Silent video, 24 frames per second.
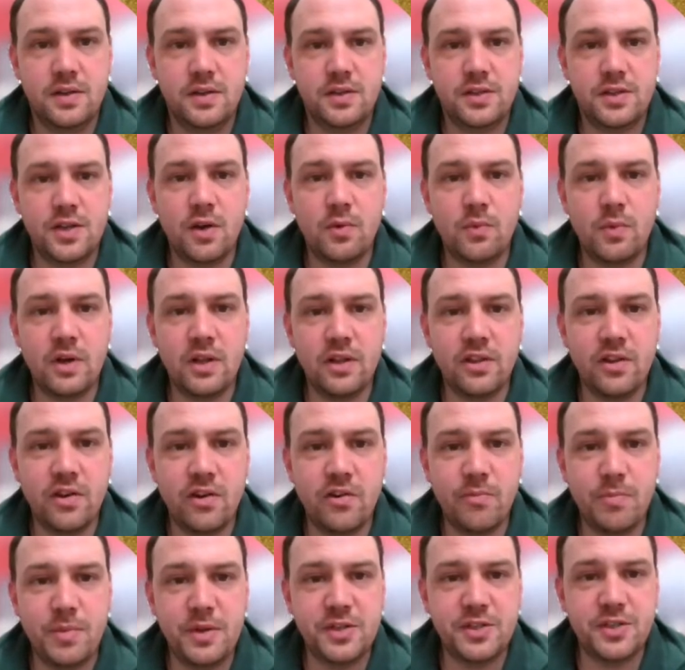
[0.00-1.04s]
So while there
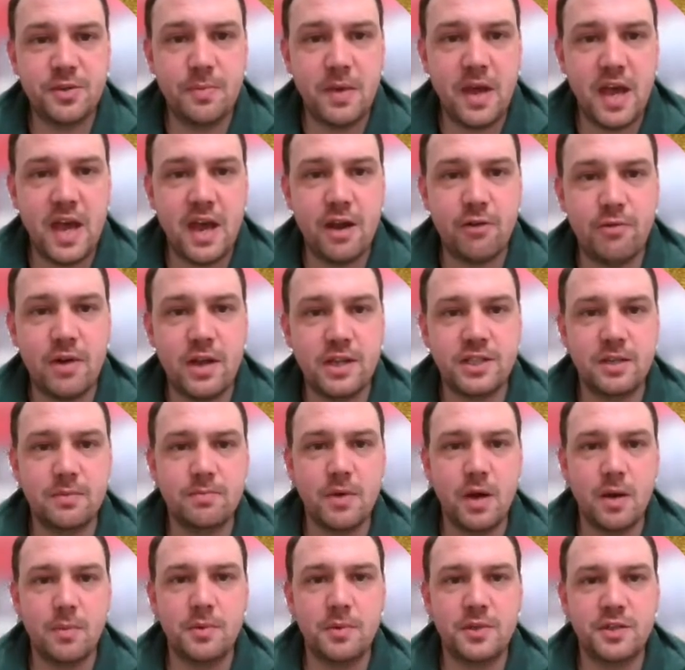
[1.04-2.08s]
have been some
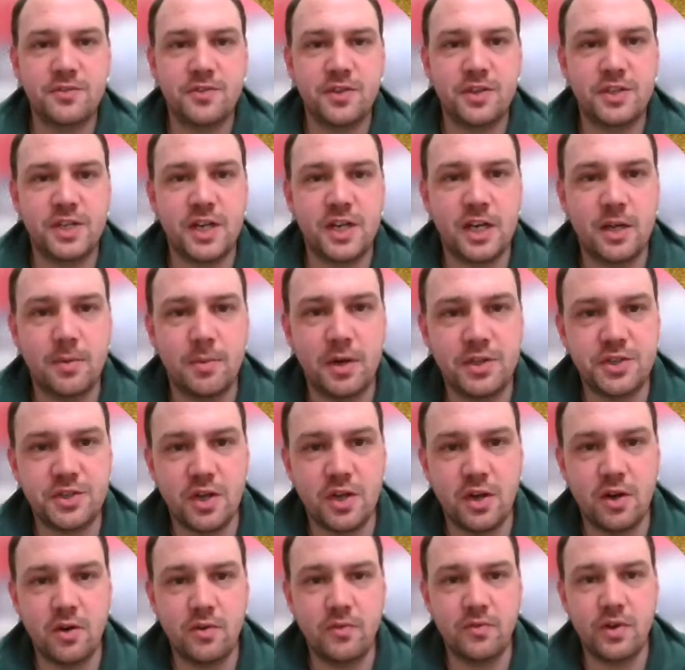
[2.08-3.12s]
hair-raising moments for the Jacobites
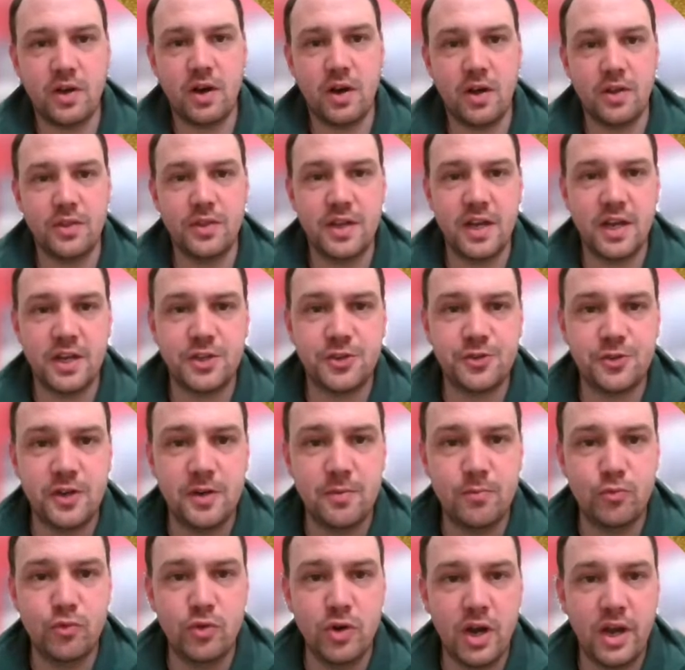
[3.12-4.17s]
over on the
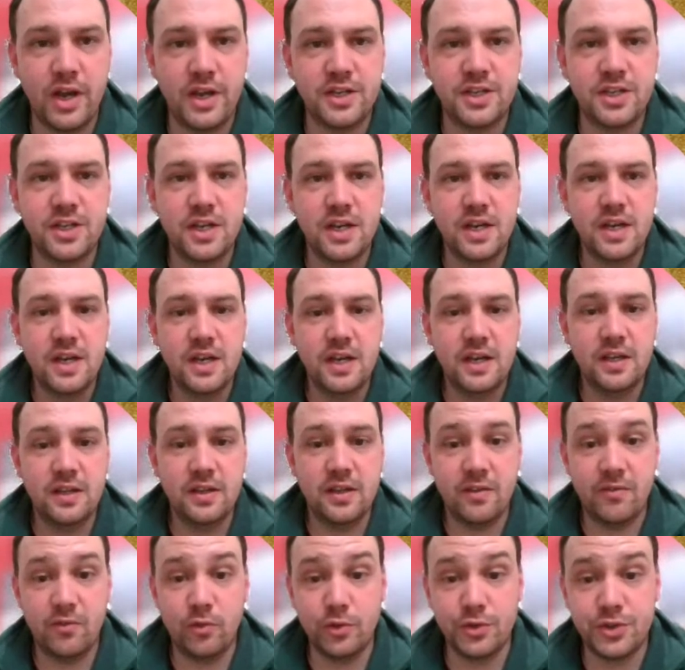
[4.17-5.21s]
extreme right,
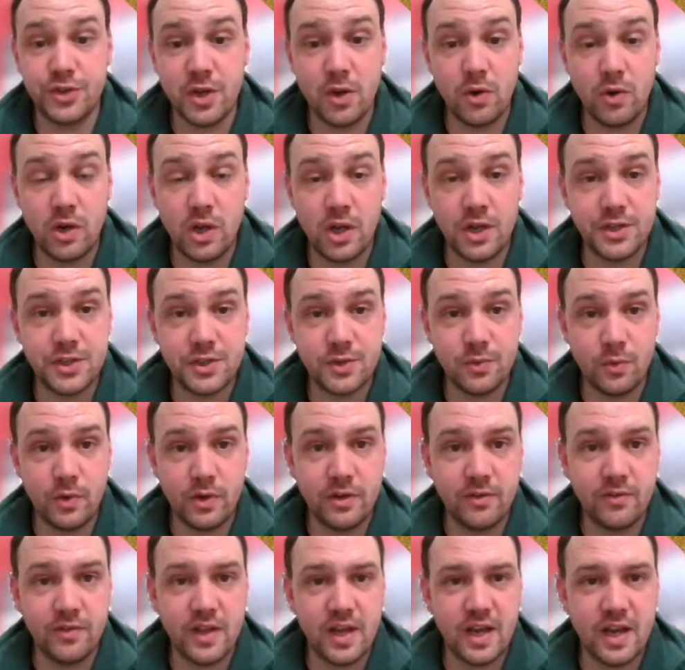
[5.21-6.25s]
they've also lost
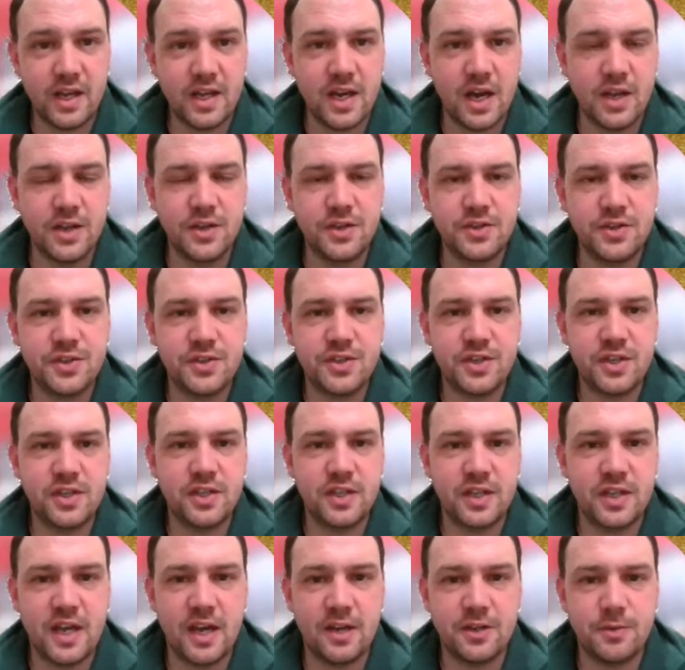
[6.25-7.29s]
one of their guns in
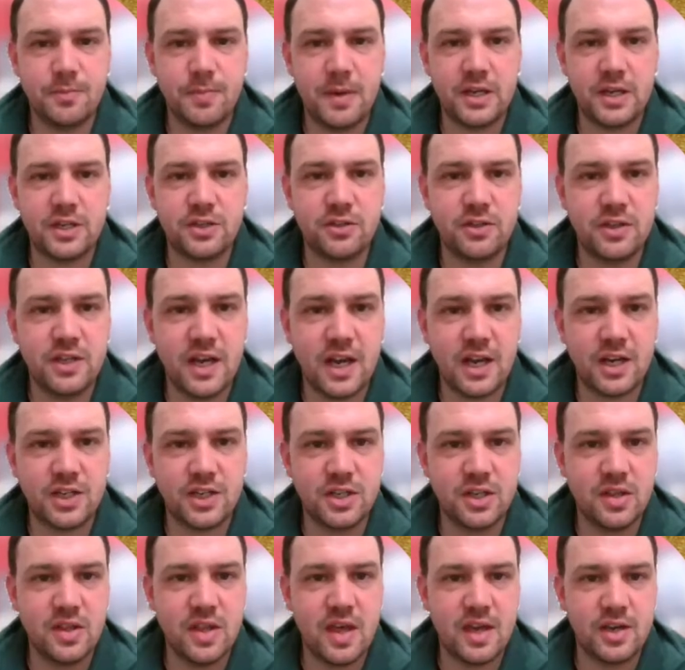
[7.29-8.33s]
the counter-battery
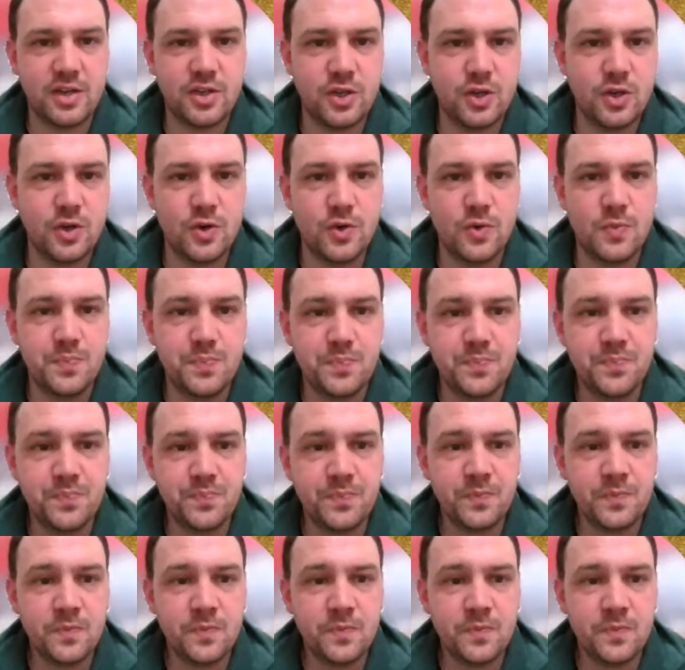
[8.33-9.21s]
action there too.